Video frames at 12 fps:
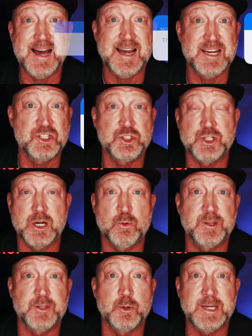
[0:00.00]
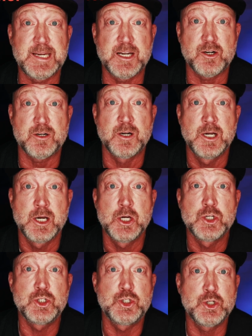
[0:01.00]
I share with you here
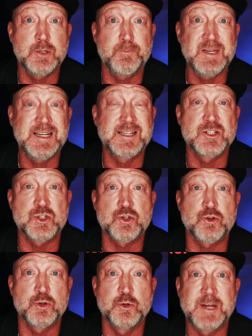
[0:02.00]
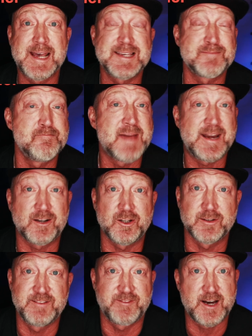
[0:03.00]
should be construed as
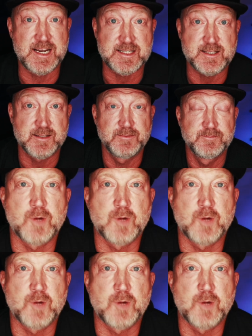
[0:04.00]
medical advice.